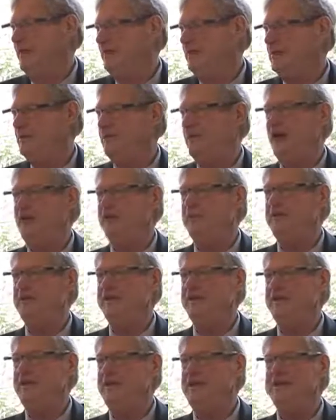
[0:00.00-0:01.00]
The Department
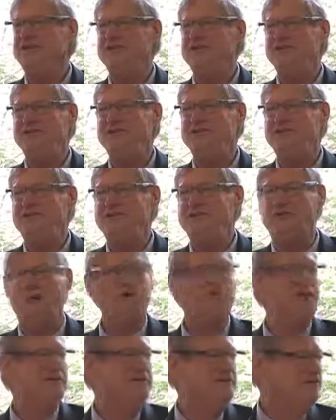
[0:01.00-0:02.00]
of Indian and
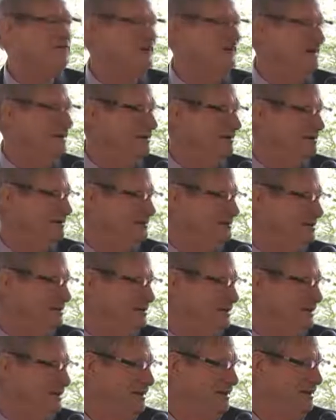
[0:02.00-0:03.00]
Northern Affairs,
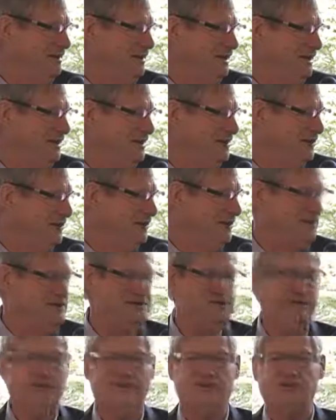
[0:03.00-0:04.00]
and no one
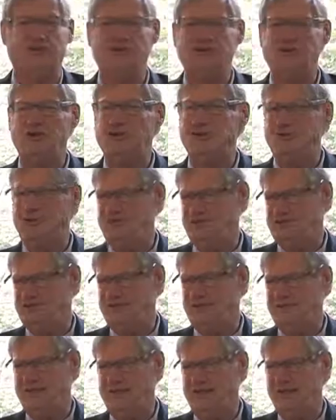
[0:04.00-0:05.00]
has had the courage
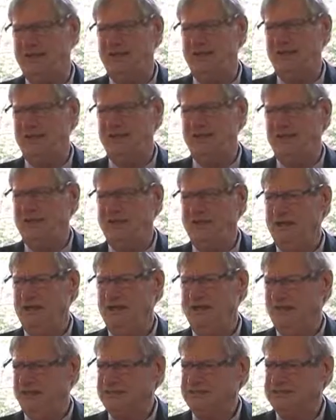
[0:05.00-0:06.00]
to say,
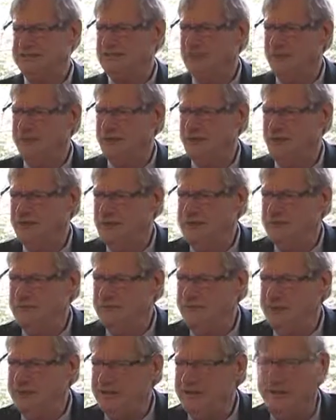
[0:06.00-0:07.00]
that's not the
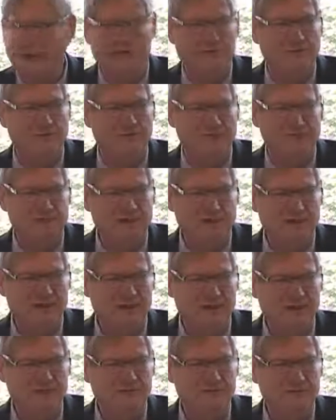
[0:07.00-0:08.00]
name they call
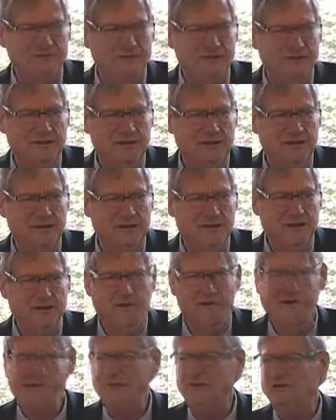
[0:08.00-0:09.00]
themselves. They
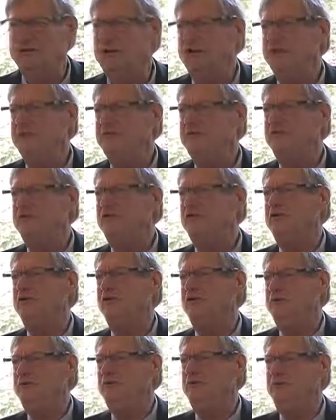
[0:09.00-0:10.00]
were here long before
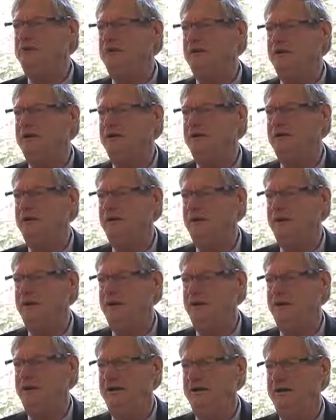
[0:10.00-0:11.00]
we were.
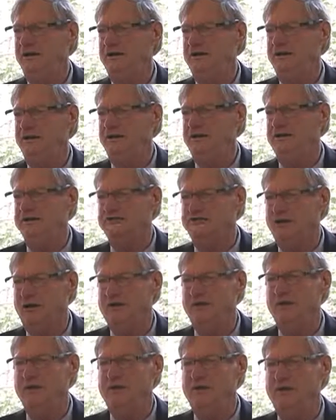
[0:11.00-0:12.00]
Let's
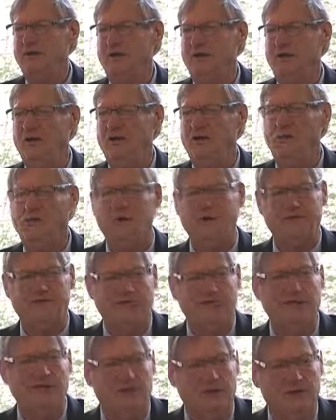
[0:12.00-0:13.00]
call them what
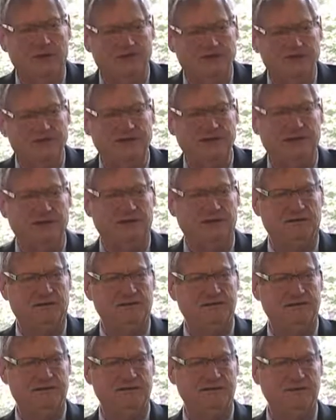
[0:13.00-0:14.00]
they call
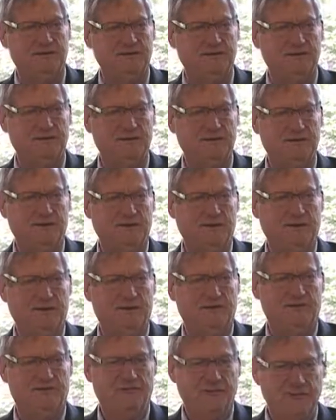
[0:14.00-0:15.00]
themselves.
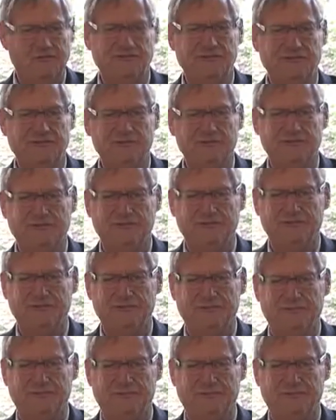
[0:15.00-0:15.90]
First Nations,